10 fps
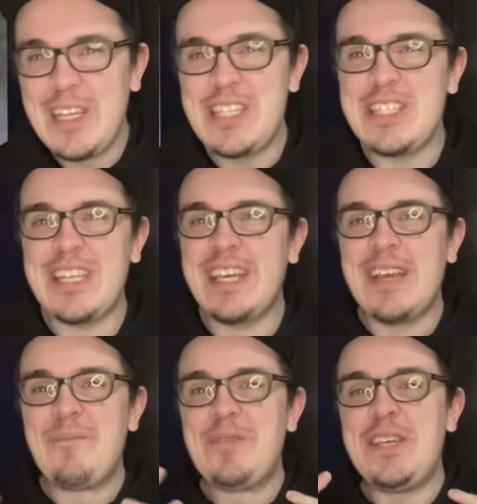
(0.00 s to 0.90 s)
Just like,
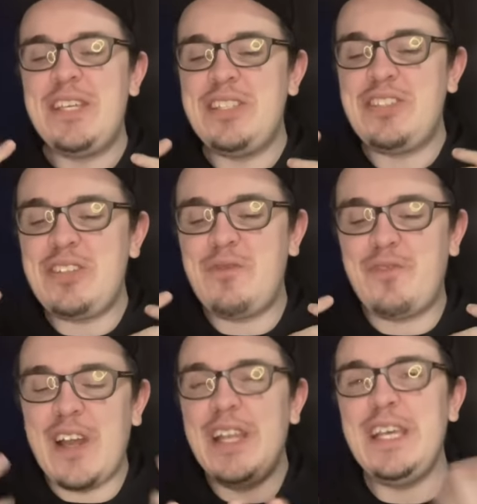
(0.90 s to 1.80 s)
he's just
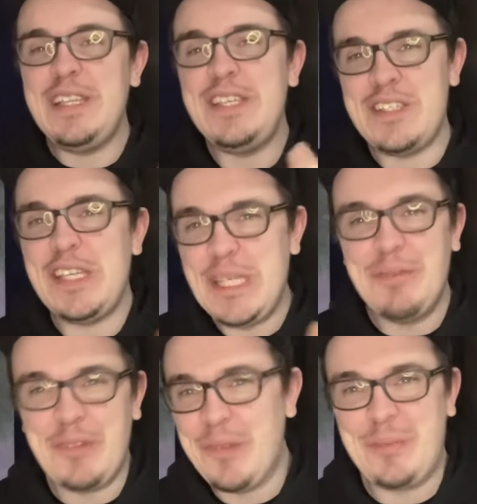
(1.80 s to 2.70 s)
fighting these
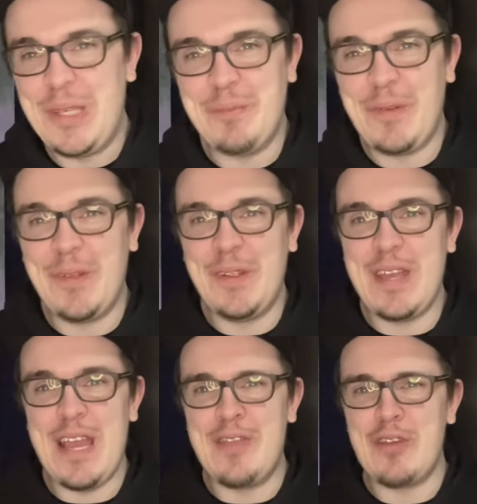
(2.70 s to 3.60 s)
evil people,
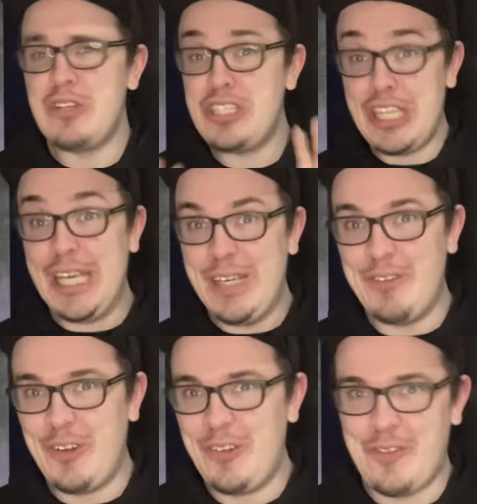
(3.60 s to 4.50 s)
and they're just
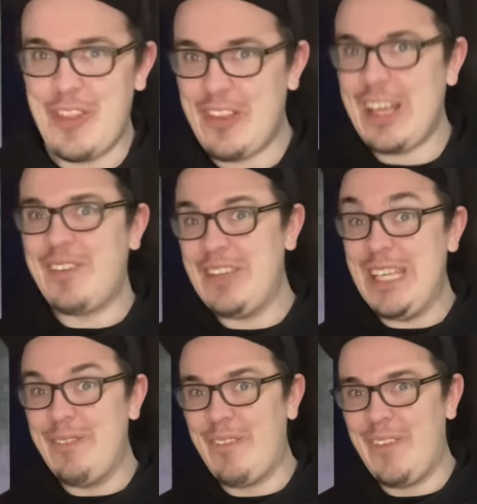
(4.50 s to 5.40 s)
evil for the sake of
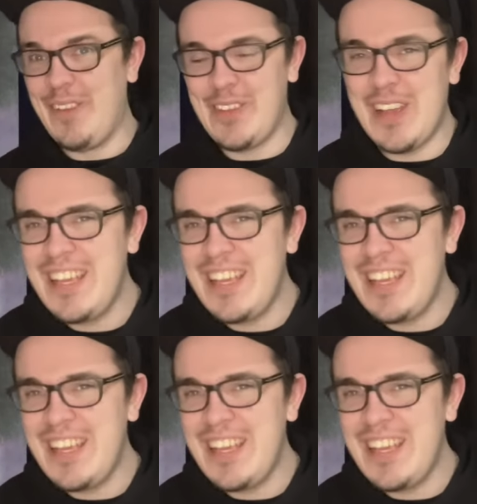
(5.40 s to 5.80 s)
evil.